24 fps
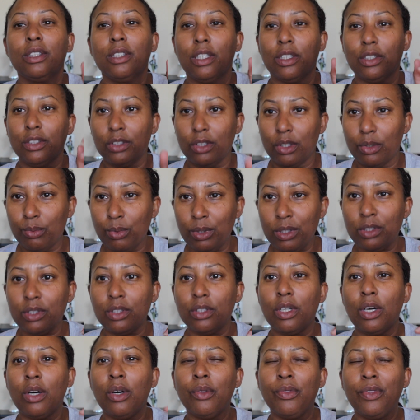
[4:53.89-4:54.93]
There's the
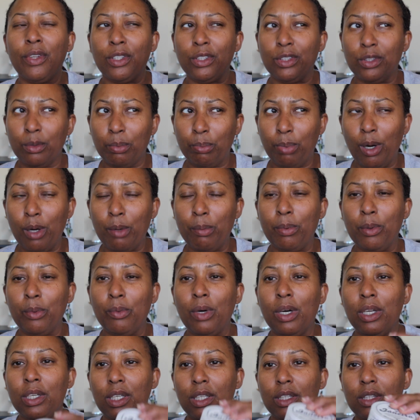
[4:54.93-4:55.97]
original, there's the purple
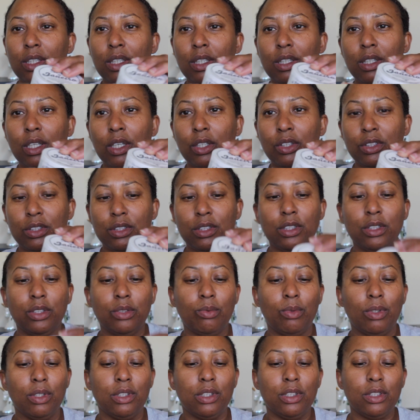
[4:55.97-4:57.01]
one, and then there's this one.